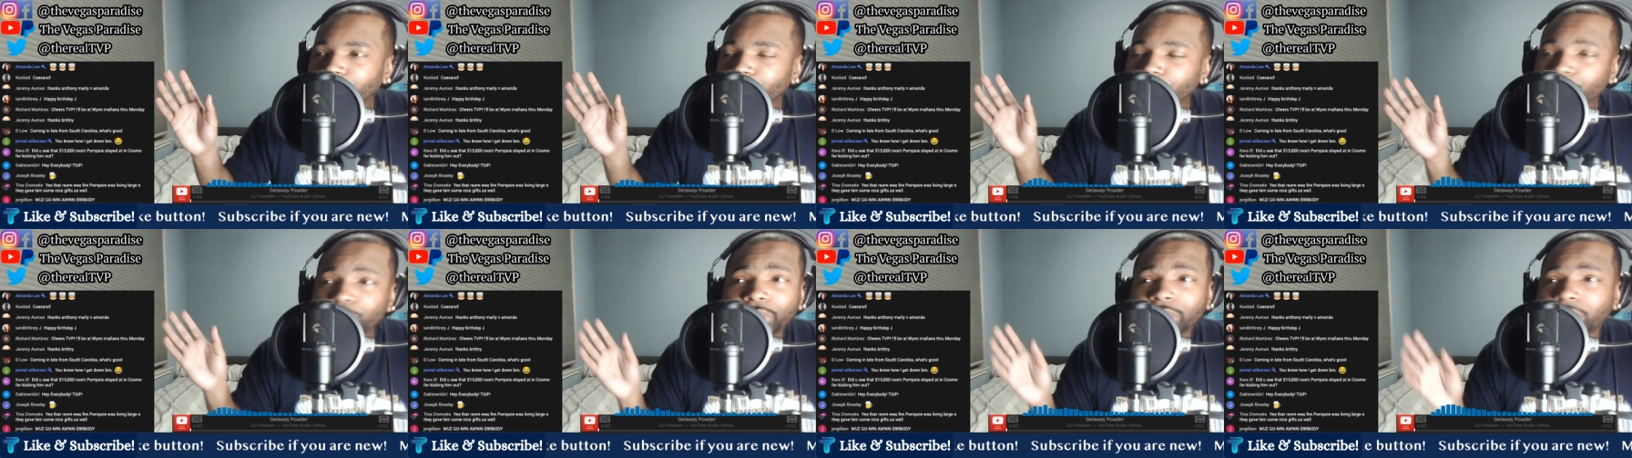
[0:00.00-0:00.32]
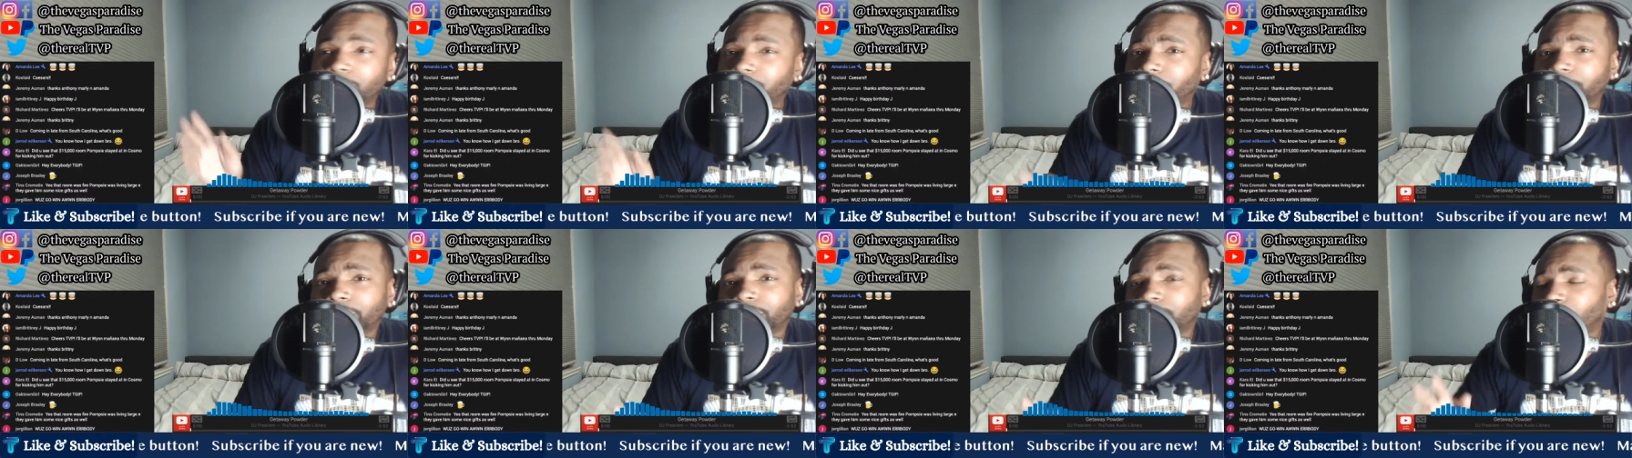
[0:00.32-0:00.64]
You can
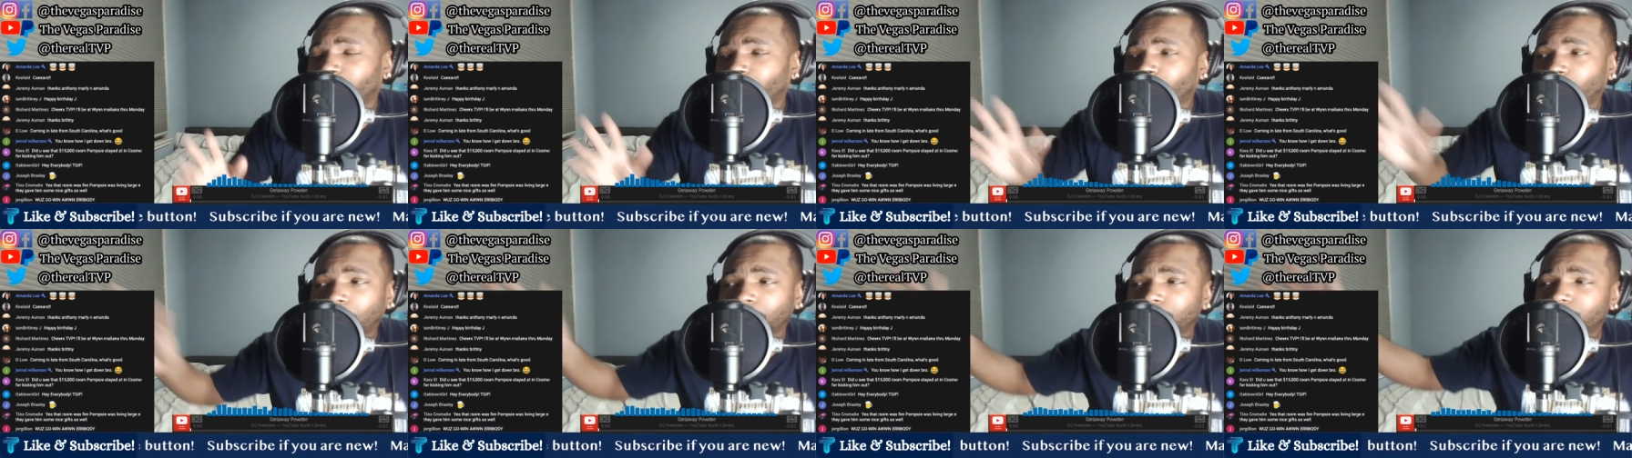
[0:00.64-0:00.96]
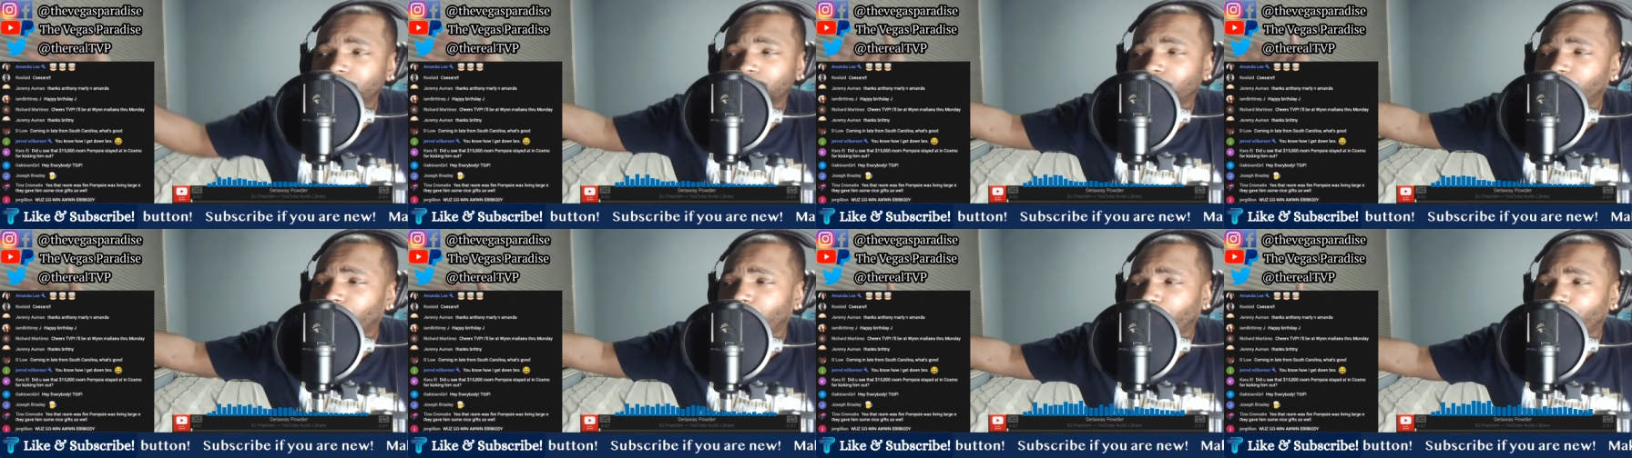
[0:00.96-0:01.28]
literally walk
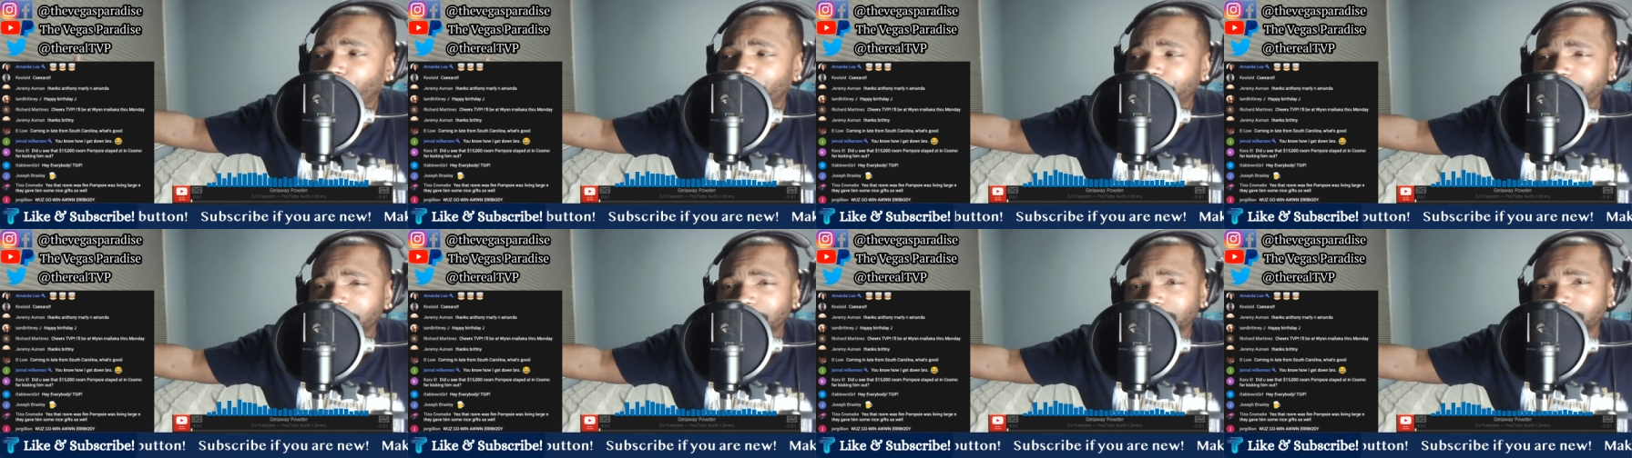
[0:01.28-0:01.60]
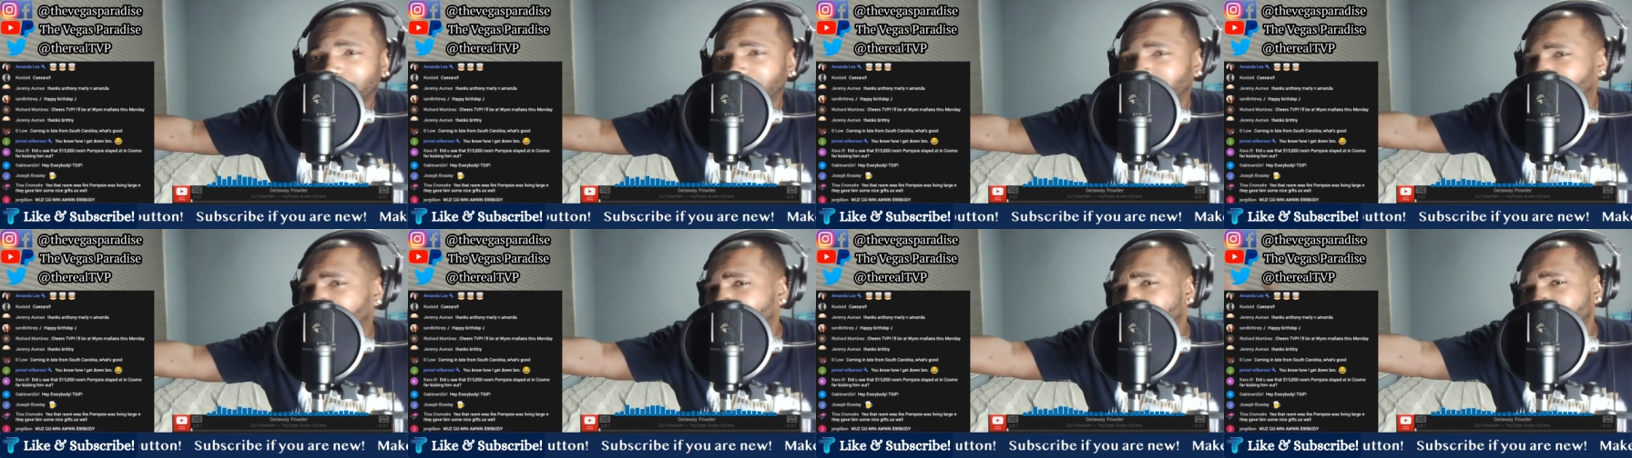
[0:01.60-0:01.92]
through Aria
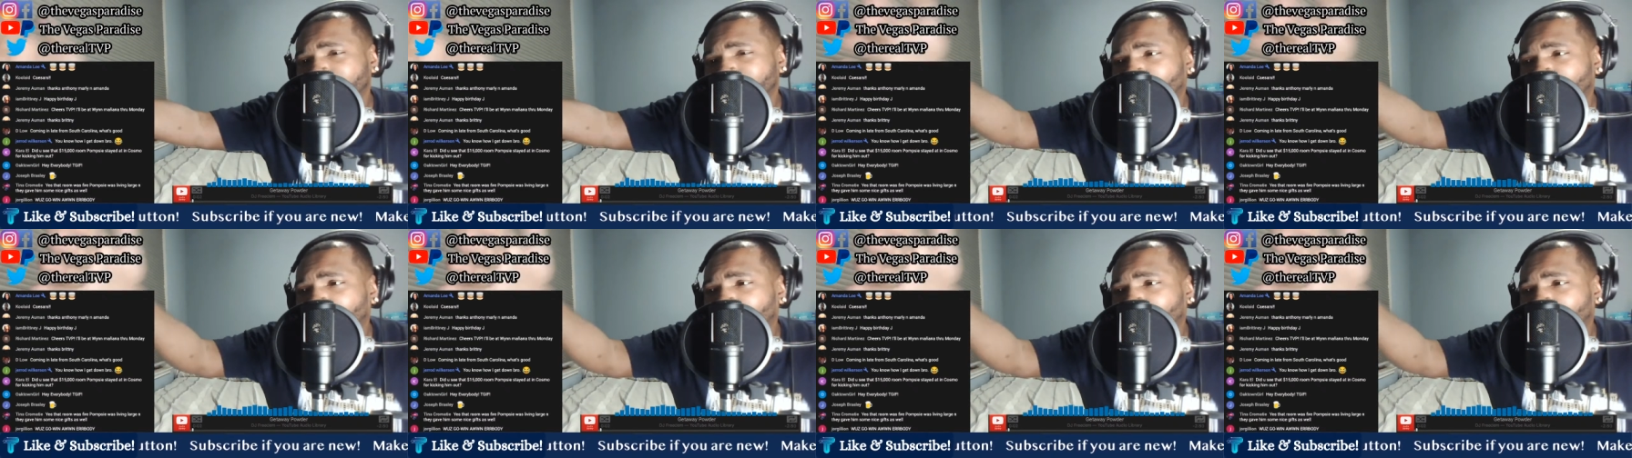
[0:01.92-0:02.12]
and cut through